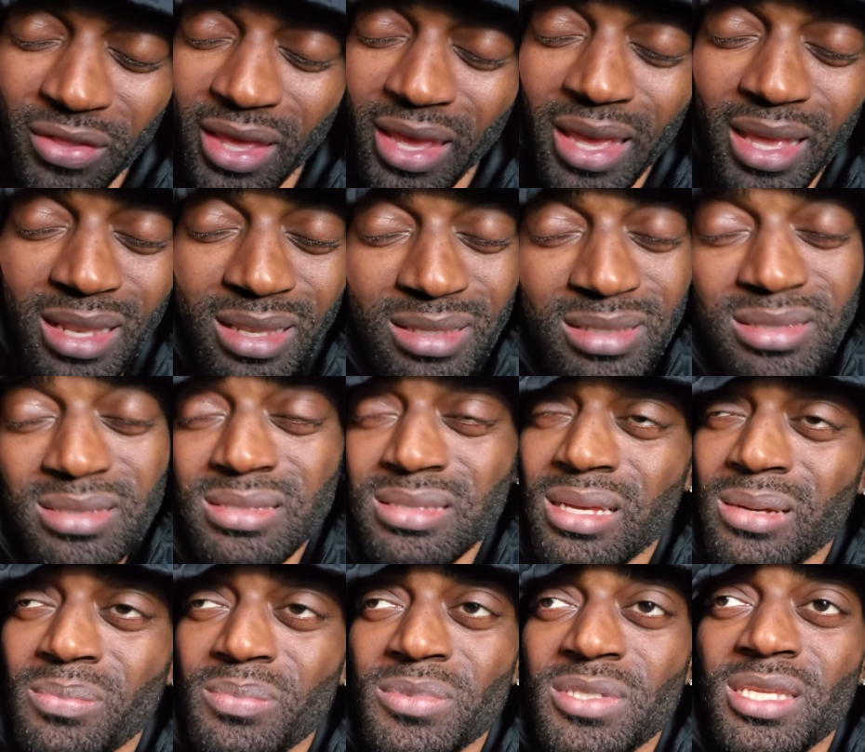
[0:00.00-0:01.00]
that
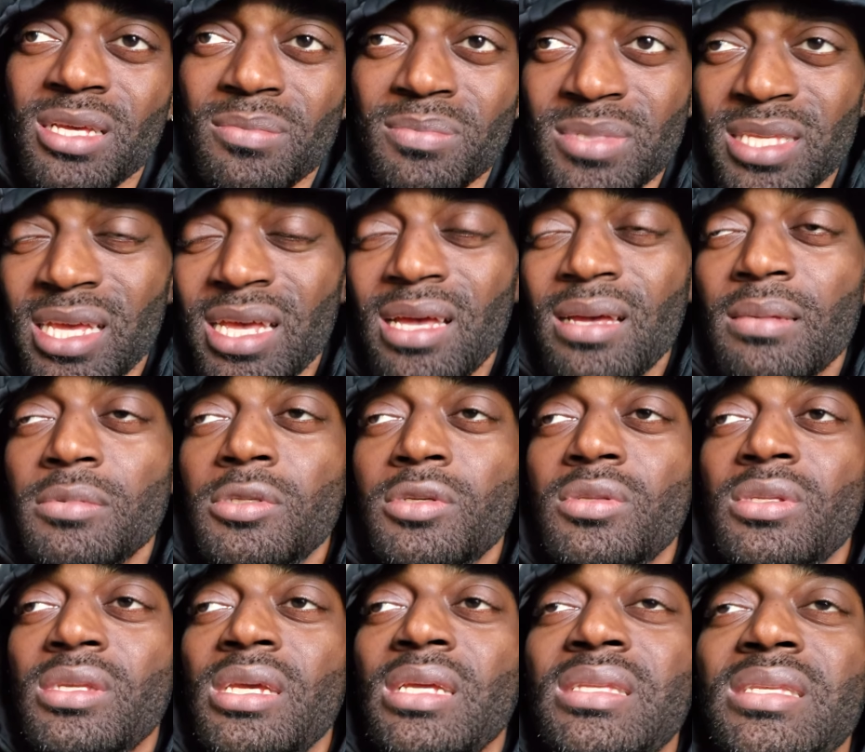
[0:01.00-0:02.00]
some sometimes you
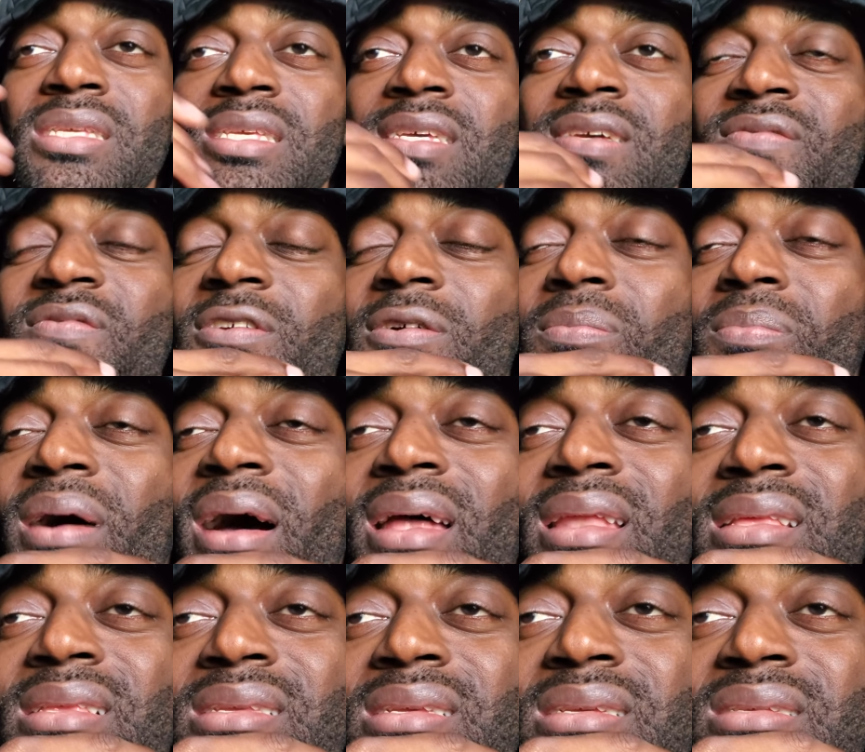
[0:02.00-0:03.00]
need to give your
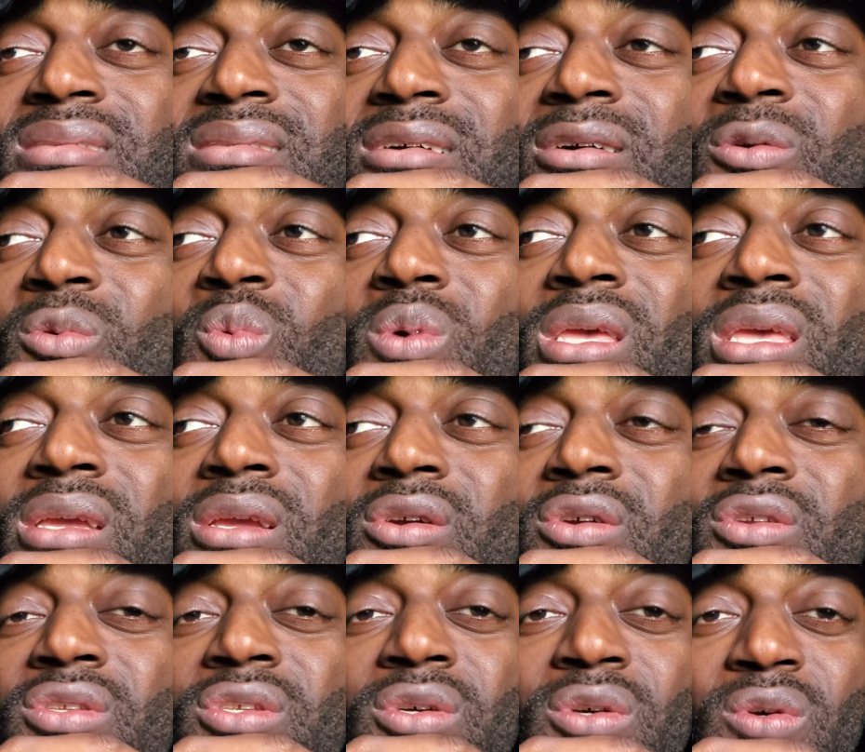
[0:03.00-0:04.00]
body just a week
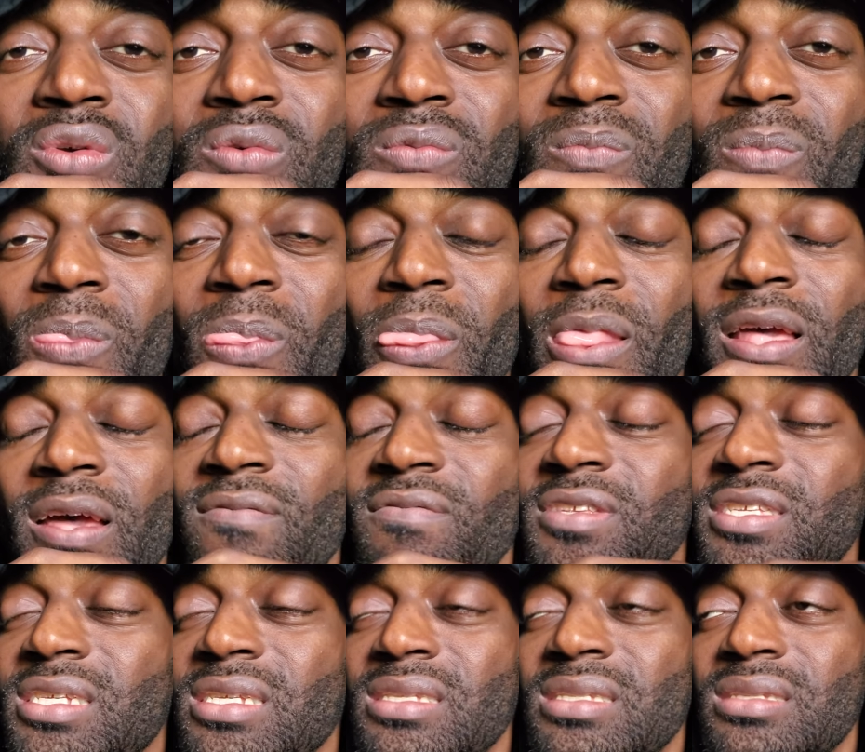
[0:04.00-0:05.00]
or two of
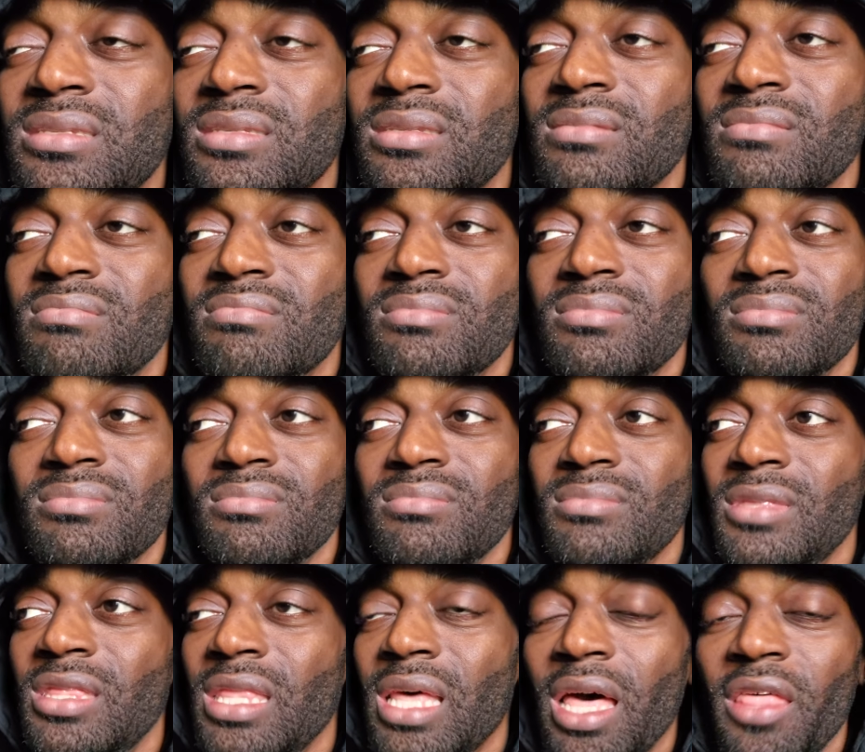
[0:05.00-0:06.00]
just
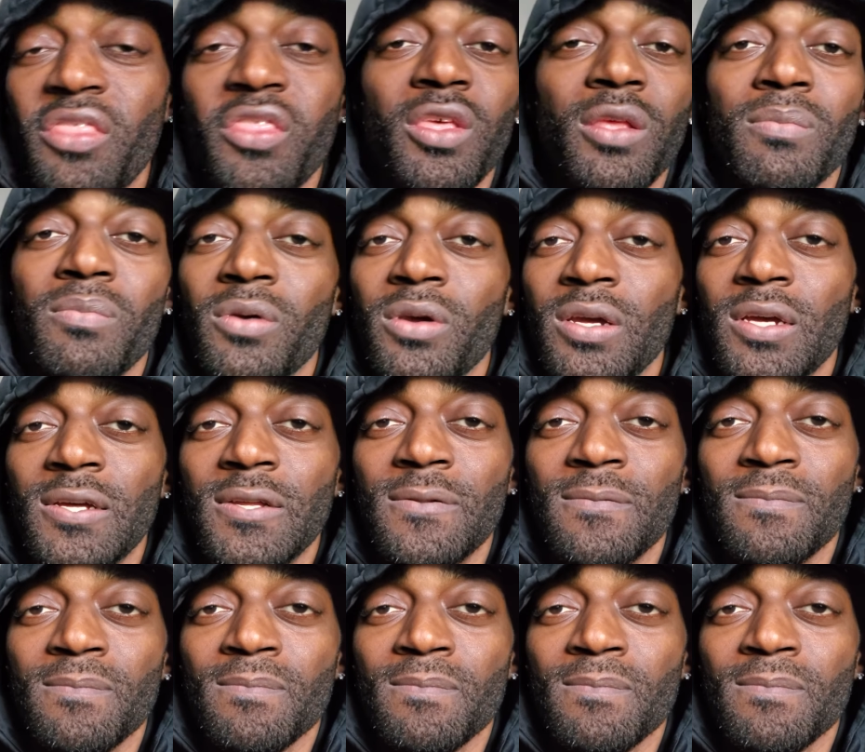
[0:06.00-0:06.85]
nothing, bruh.